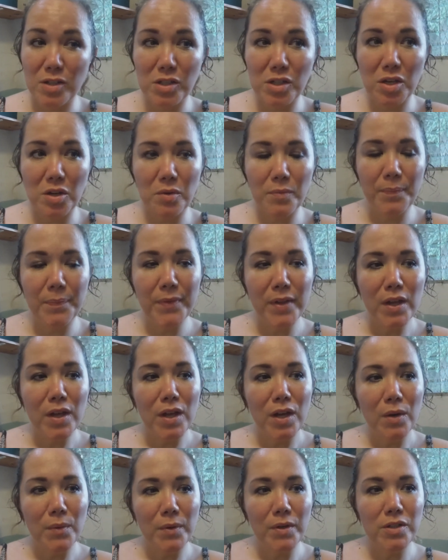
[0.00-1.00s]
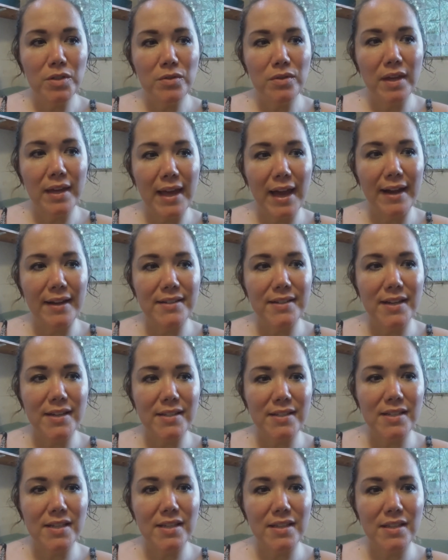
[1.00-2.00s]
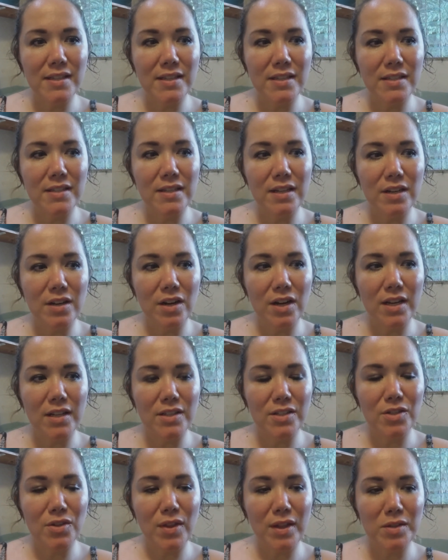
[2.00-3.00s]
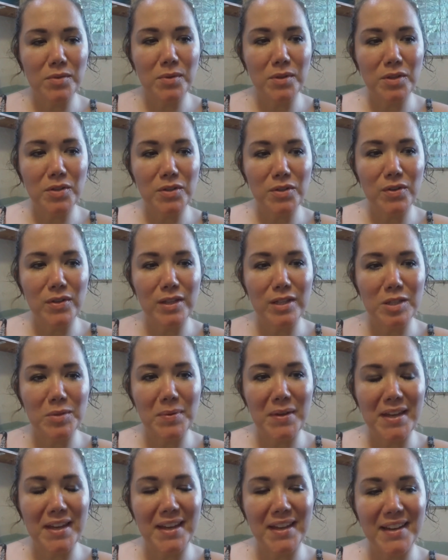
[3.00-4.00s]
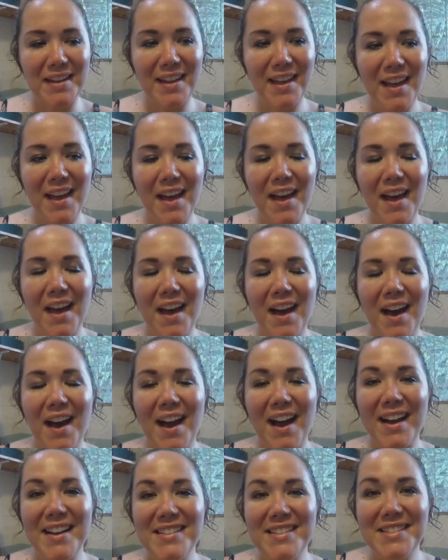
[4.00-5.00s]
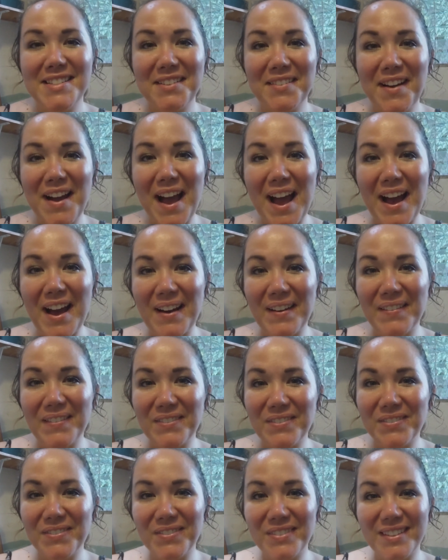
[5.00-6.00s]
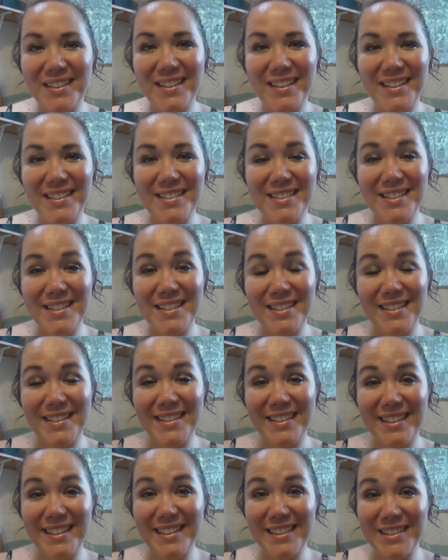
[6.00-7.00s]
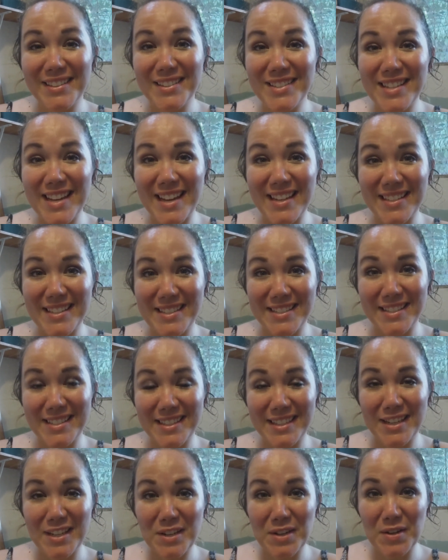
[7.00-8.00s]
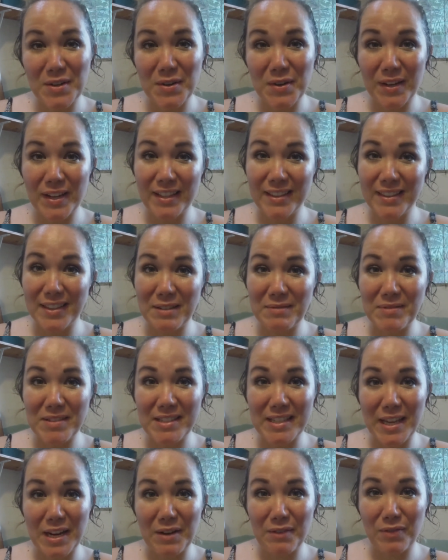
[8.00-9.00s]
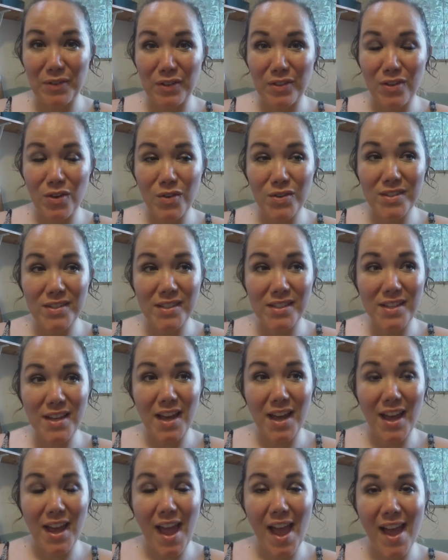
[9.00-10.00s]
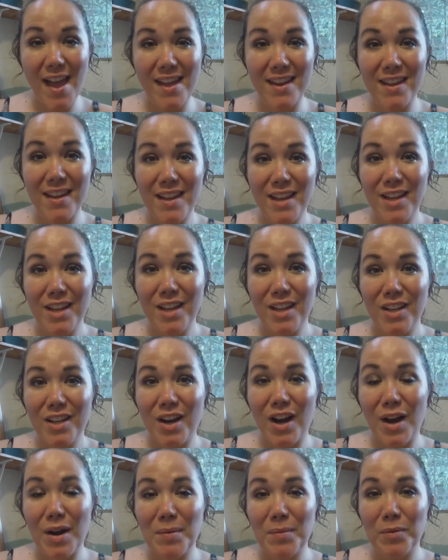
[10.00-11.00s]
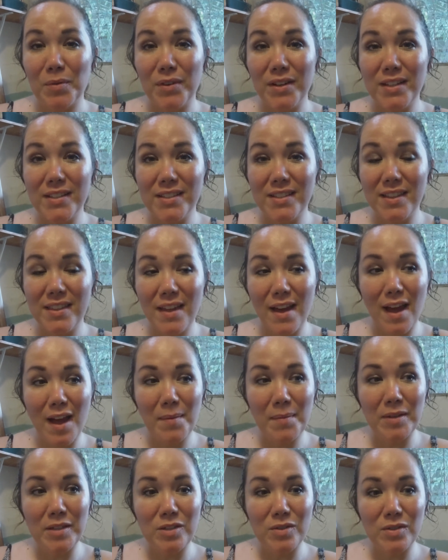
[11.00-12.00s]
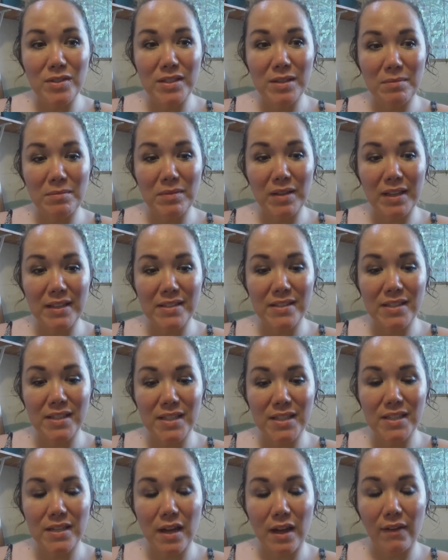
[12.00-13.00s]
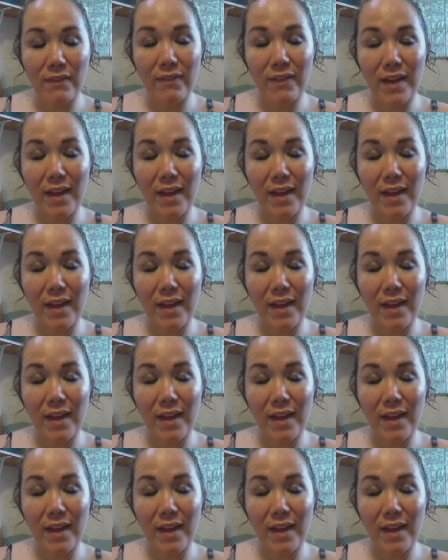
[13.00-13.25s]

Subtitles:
So we're doing the CAT testing this year, and so that's what they're doing this week. And I still have to get their test, you know, get them set up for those today and read to them and do some lesson stuff.